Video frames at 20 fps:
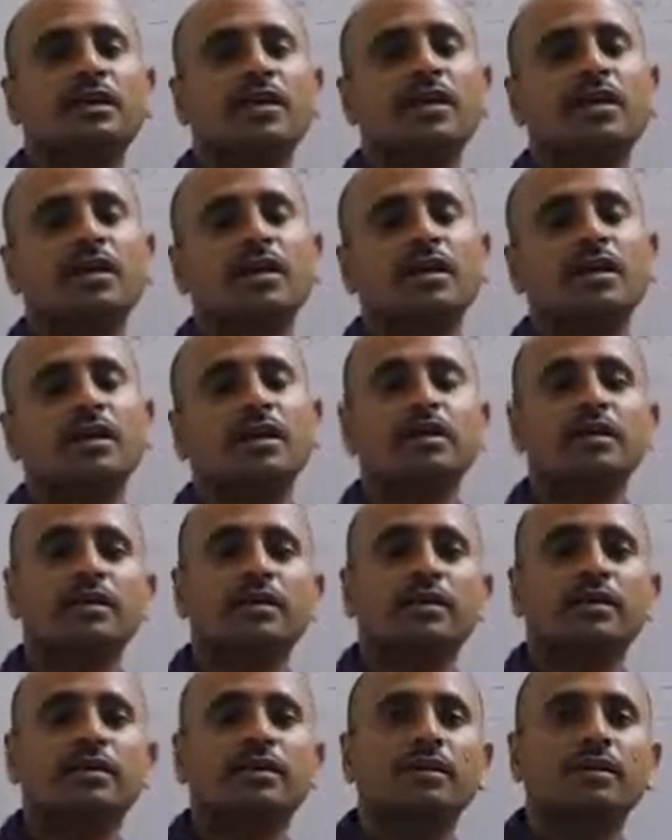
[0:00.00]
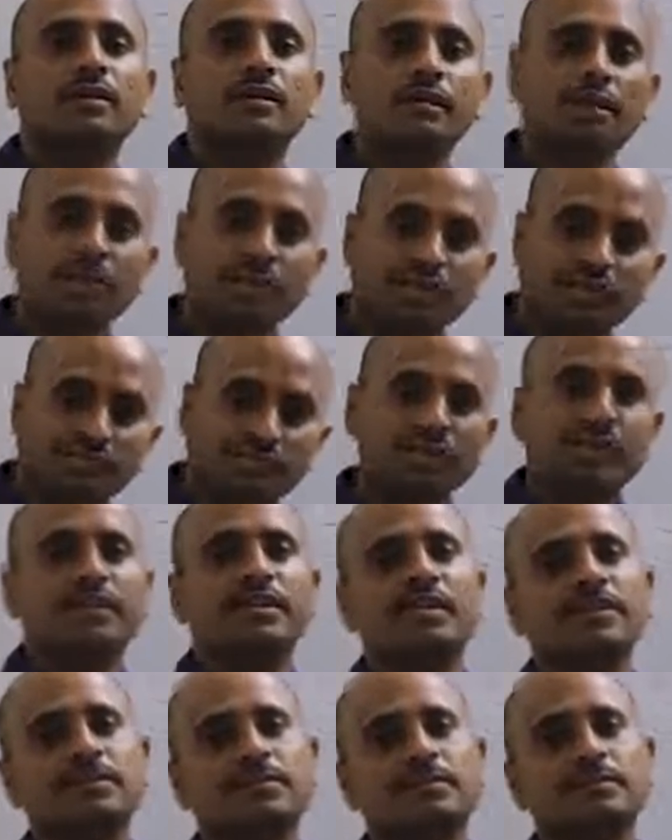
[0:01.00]
are living
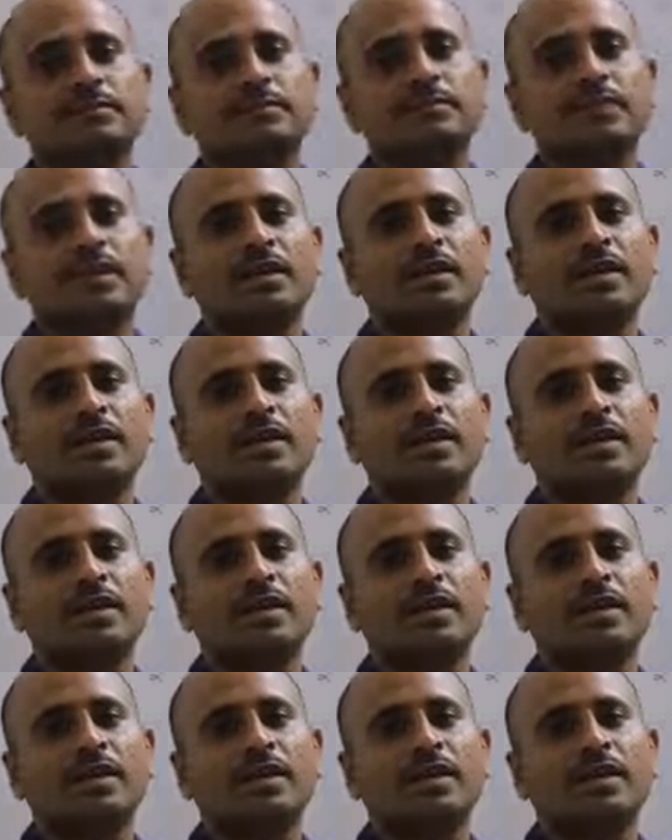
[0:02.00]
things,